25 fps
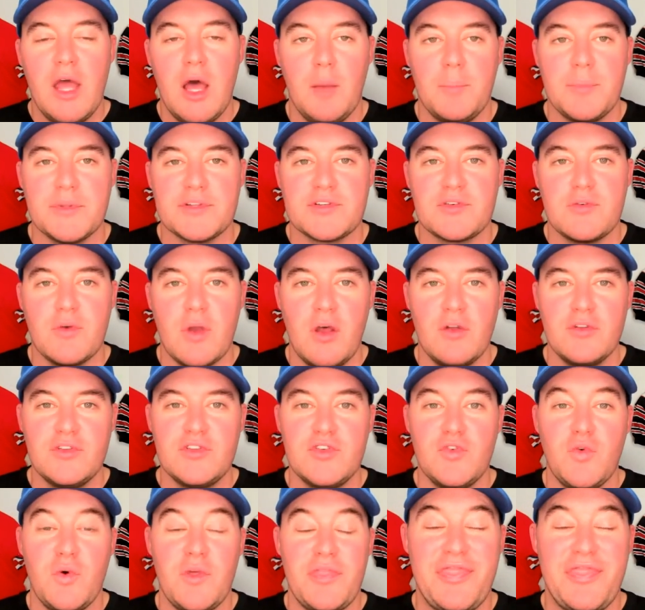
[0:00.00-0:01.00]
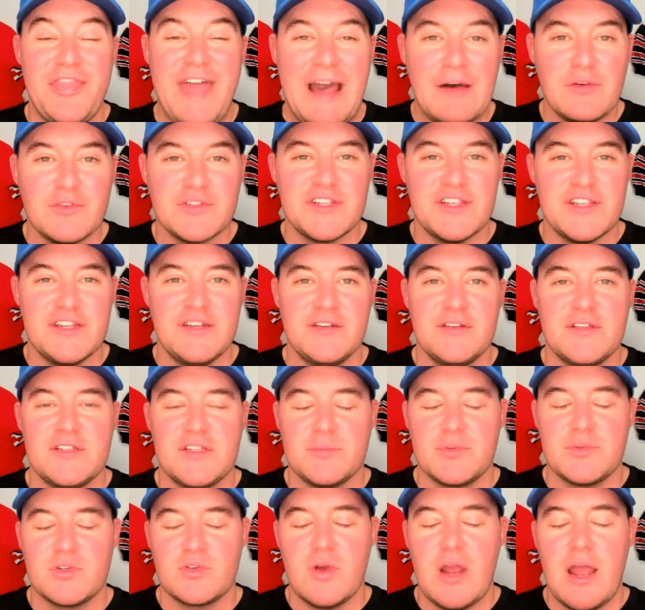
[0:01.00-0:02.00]
Help us grow to thousand
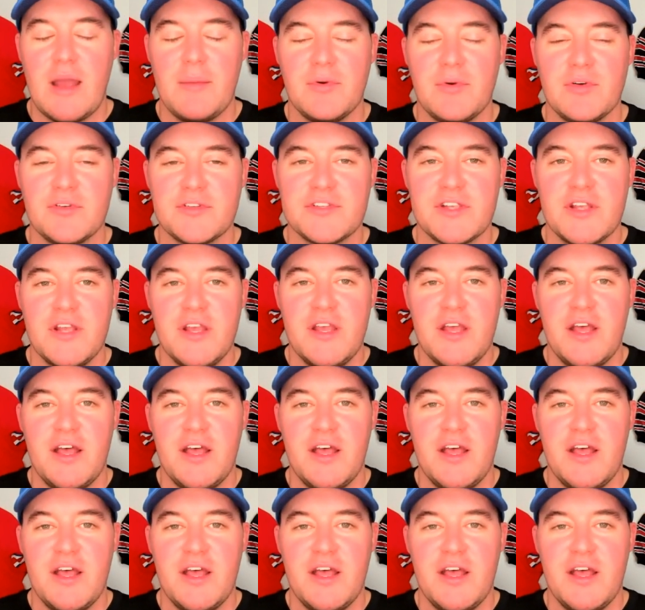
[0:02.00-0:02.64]
subscribers,